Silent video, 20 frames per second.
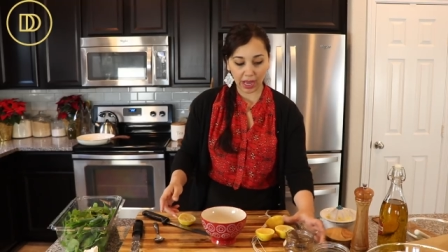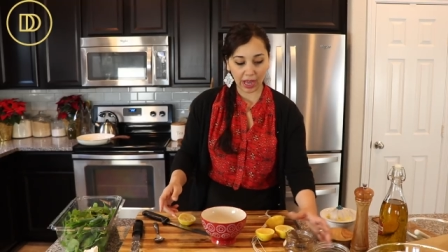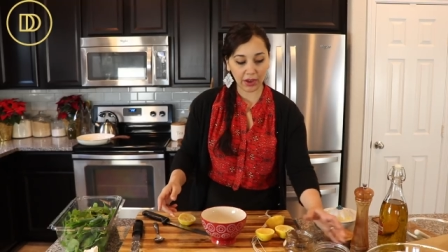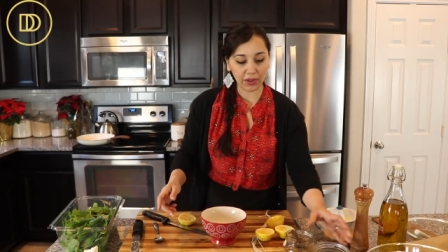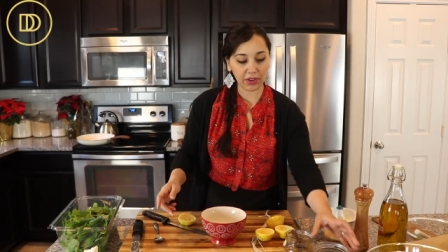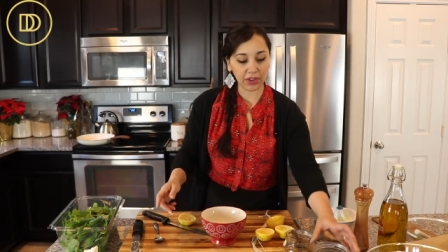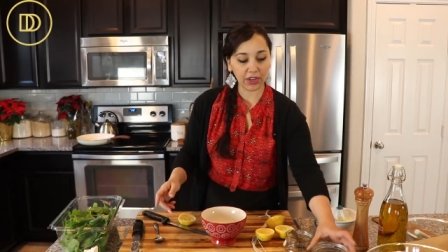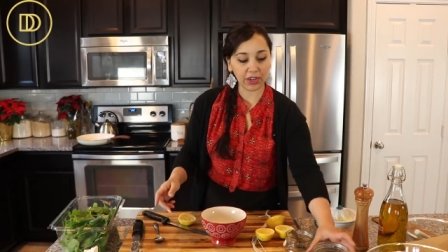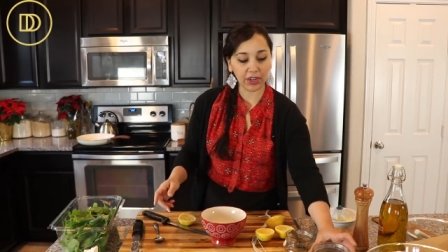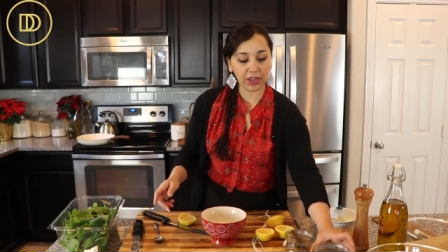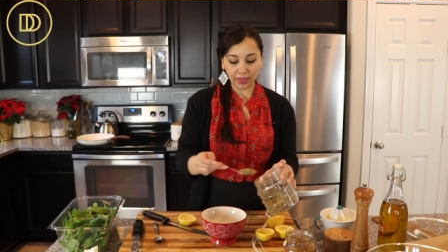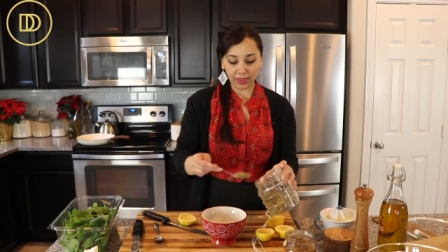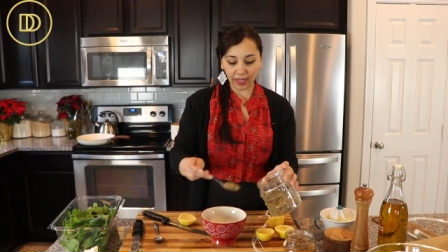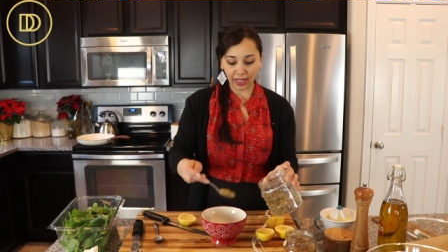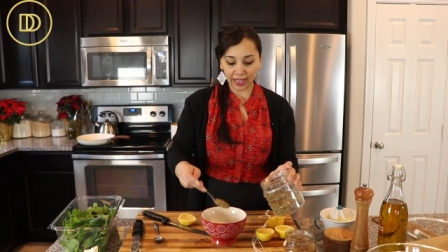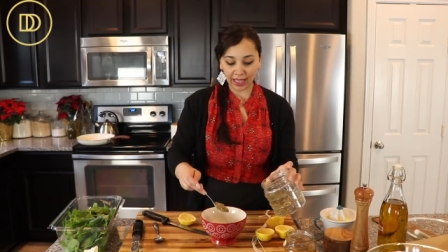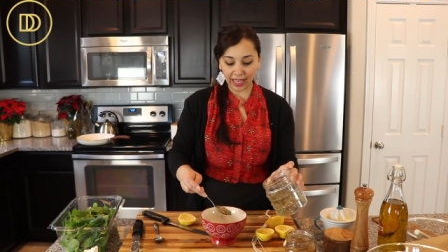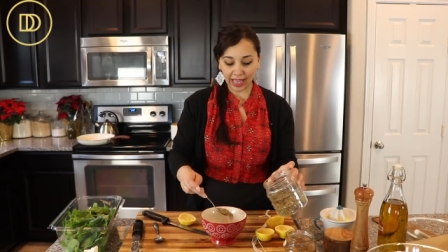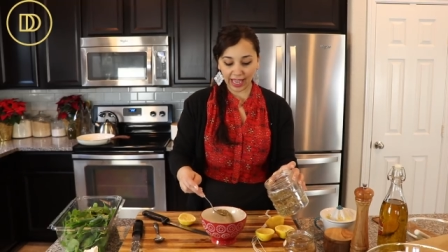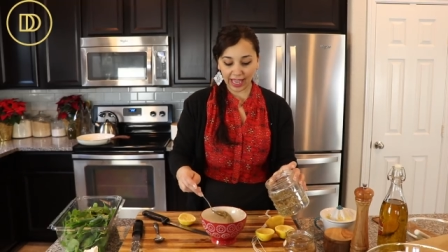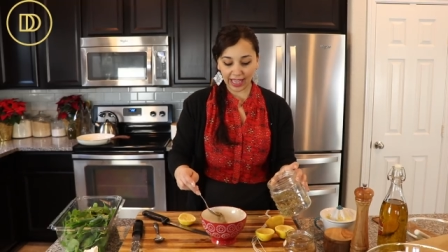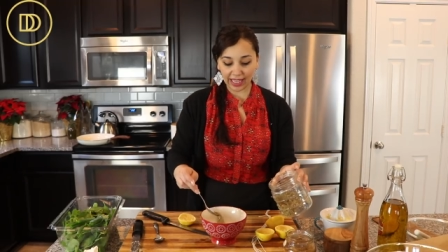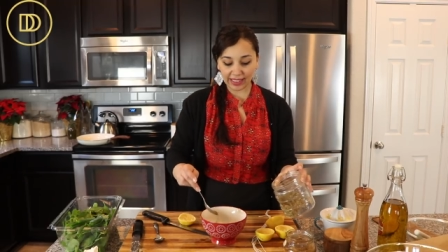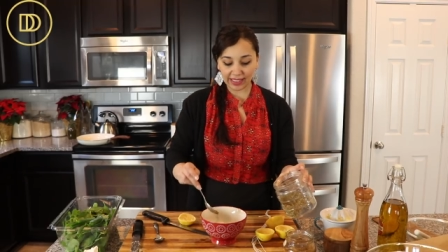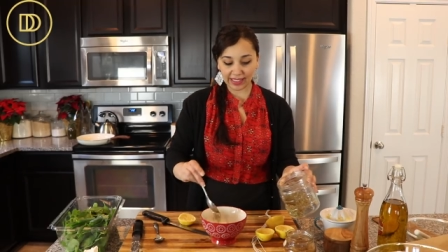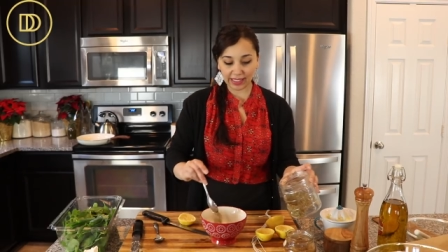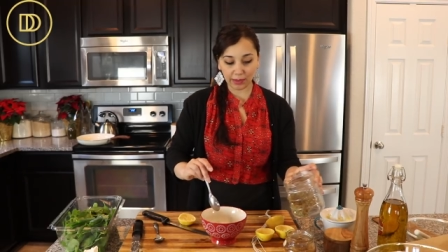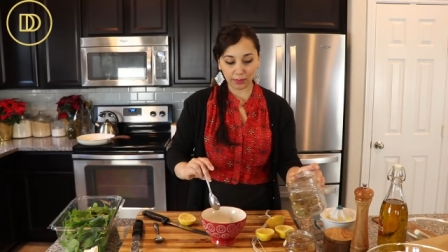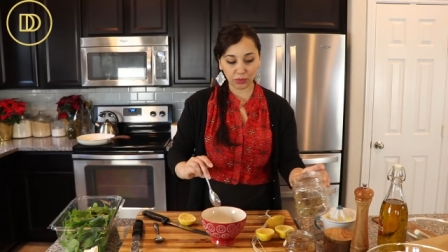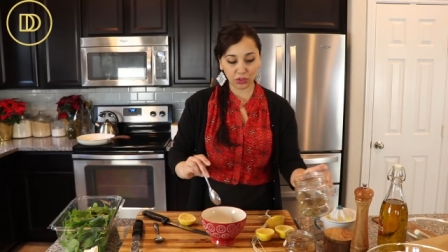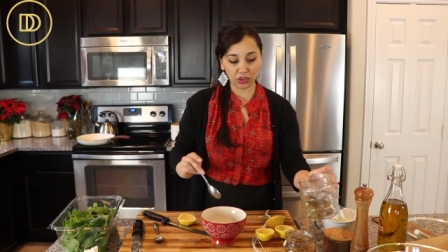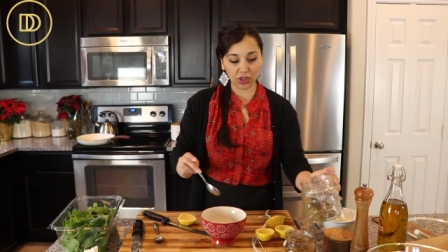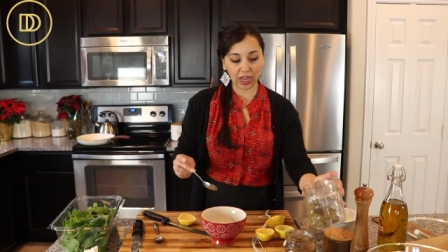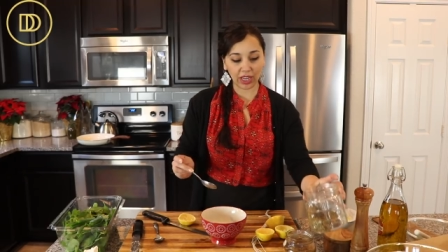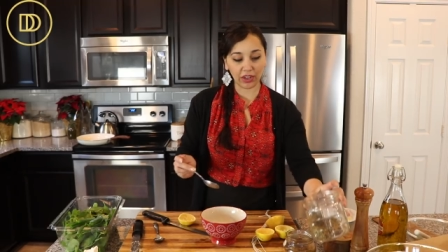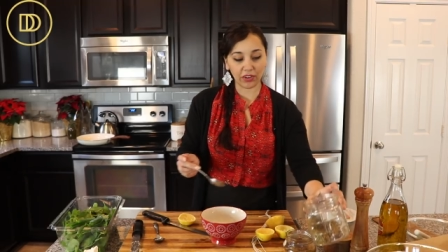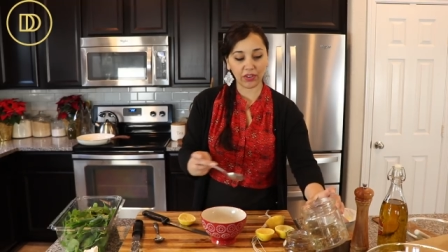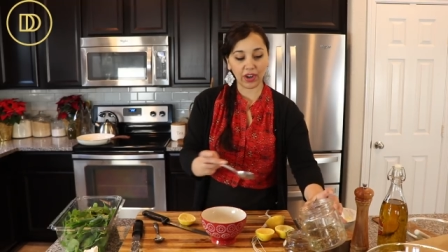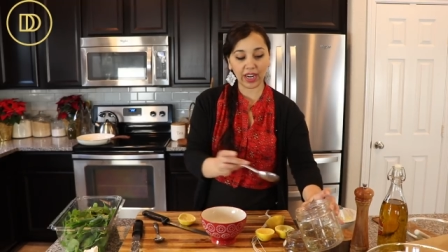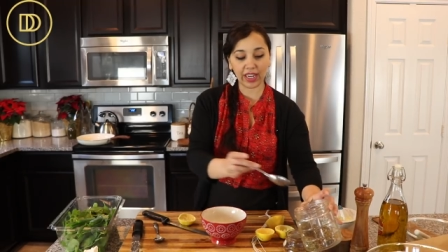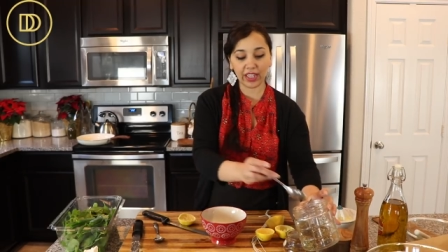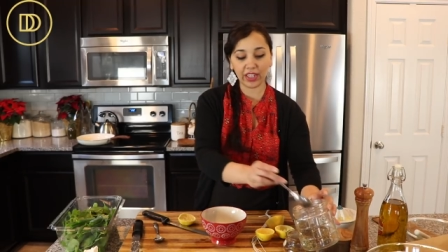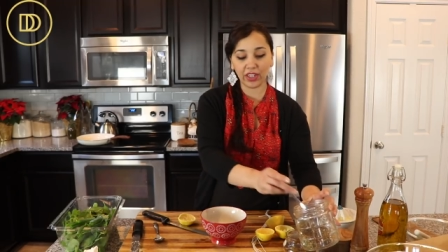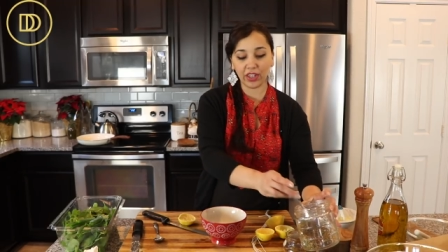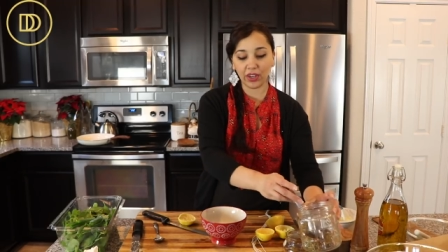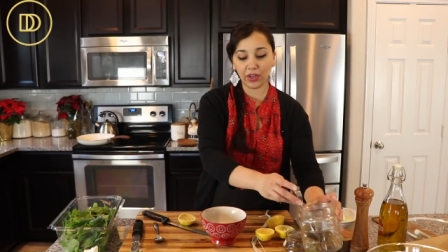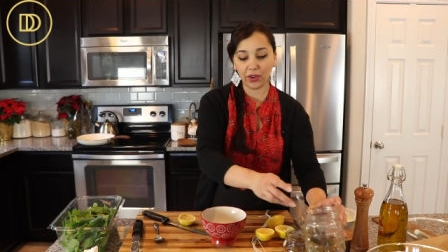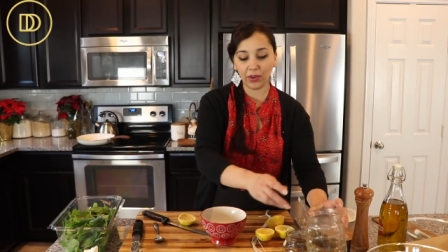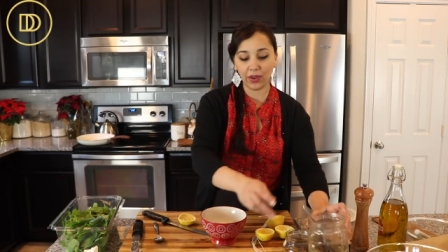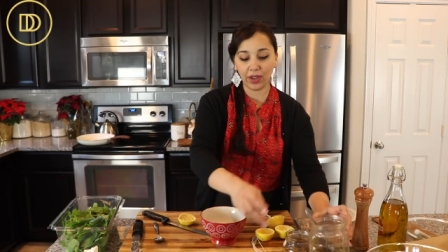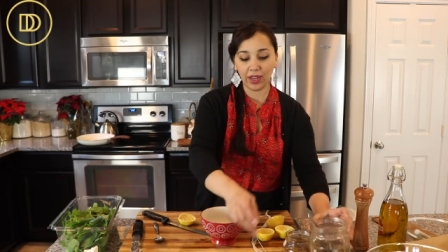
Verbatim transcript: powder and some dried oregano.